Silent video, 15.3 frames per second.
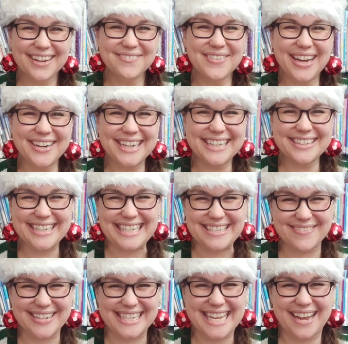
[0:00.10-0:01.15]
Merry
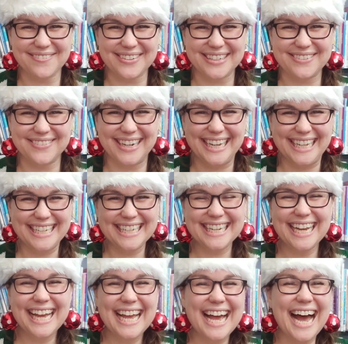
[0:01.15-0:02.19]
Christmas, everyone.
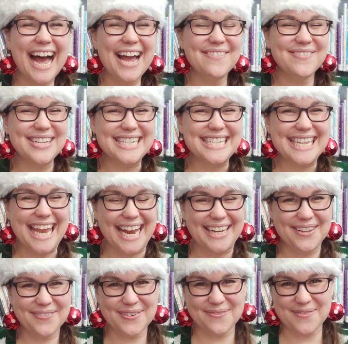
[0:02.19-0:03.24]
I'm Miss
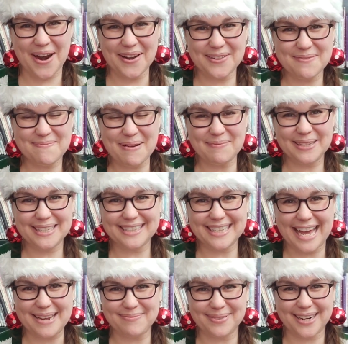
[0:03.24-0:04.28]
Katie from Rockland Public
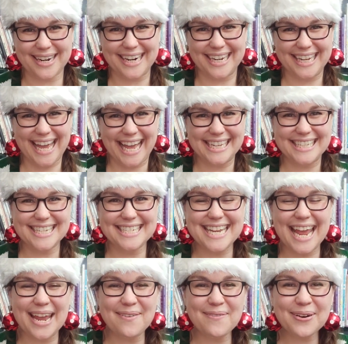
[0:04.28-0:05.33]
Library, and
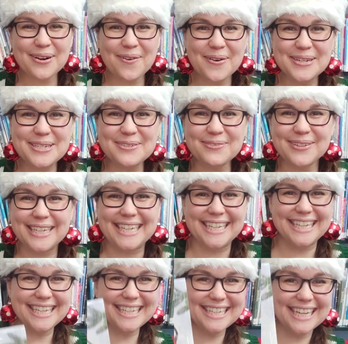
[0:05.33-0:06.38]
today we're going to
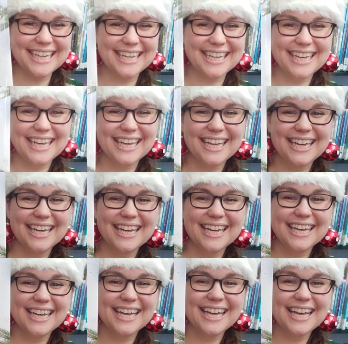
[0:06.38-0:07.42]
read
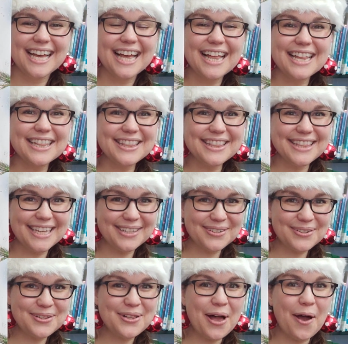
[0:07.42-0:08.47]

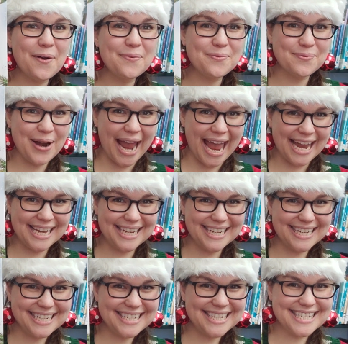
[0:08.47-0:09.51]
Little
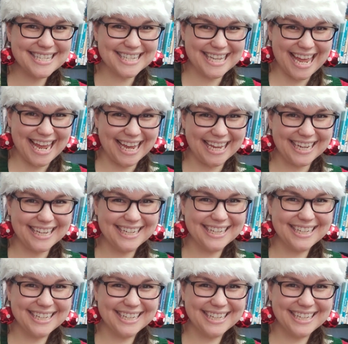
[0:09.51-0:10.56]
Red Sleigh.
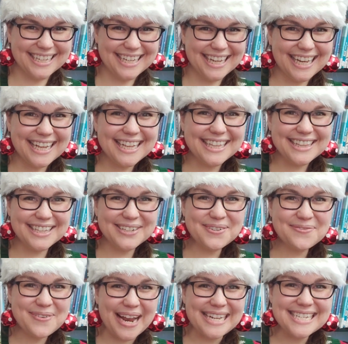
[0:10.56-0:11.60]

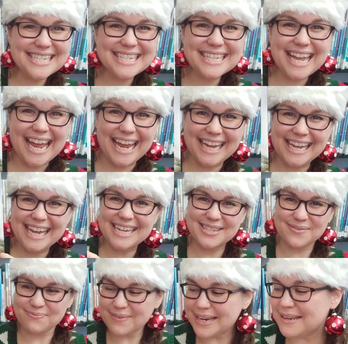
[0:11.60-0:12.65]
Little Red Sleigh
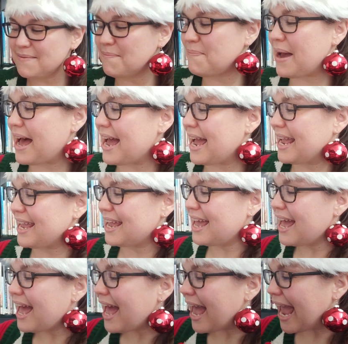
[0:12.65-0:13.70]
is written by
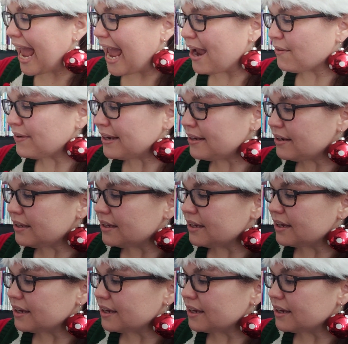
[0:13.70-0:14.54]
Erin